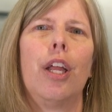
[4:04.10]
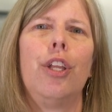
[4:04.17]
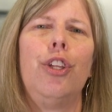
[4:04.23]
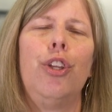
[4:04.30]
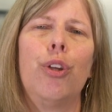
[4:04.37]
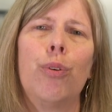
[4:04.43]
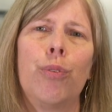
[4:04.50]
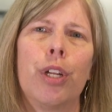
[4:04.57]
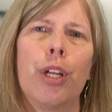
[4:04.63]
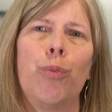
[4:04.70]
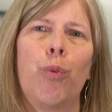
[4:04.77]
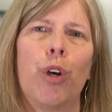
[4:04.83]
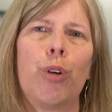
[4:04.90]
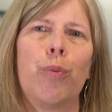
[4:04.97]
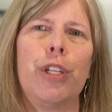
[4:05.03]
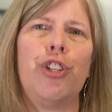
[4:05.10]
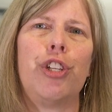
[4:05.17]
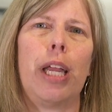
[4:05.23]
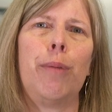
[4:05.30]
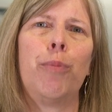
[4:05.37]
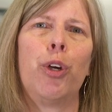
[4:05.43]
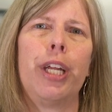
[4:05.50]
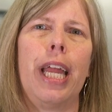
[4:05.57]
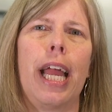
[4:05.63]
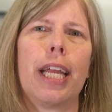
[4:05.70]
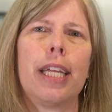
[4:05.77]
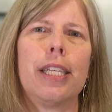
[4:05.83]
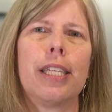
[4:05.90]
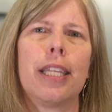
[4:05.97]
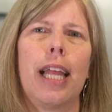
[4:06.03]
You can work with J. Murray
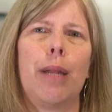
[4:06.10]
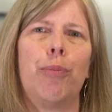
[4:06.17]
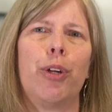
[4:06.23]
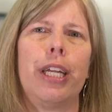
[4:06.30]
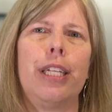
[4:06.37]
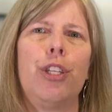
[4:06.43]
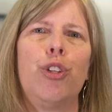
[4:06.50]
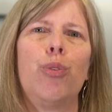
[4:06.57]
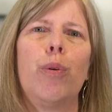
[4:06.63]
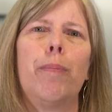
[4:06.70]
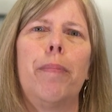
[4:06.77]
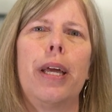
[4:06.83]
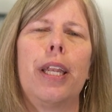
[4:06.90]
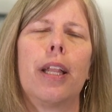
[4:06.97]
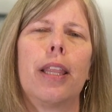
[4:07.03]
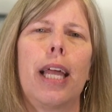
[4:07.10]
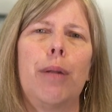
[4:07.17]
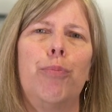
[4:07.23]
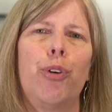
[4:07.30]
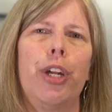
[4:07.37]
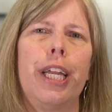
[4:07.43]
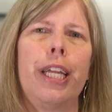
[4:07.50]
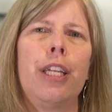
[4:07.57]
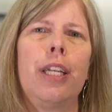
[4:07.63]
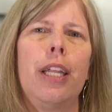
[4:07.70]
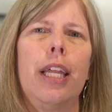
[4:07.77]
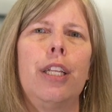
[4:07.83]
Atkins Library to embed a librarian